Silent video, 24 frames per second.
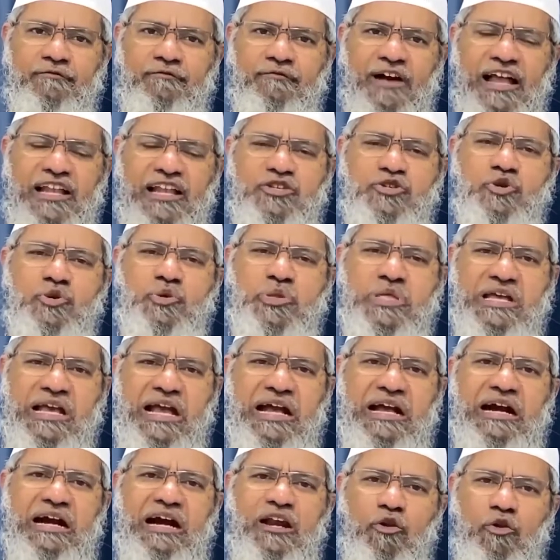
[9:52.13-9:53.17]
while choosing
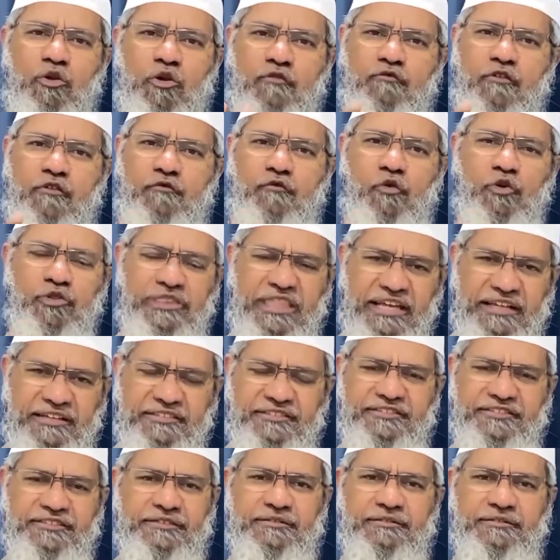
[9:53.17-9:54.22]
a girl, you look for 4
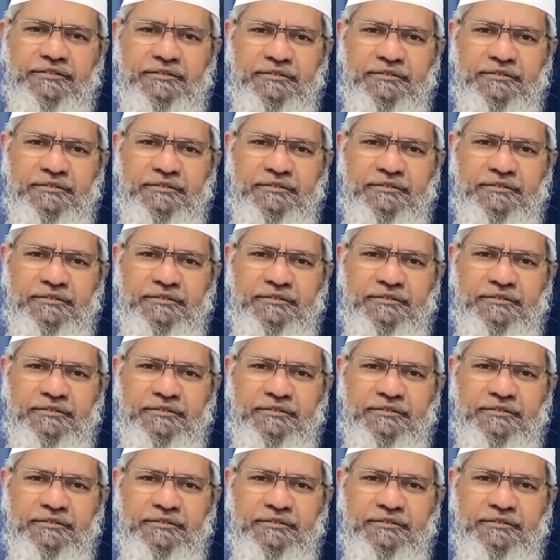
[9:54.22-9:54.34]
things.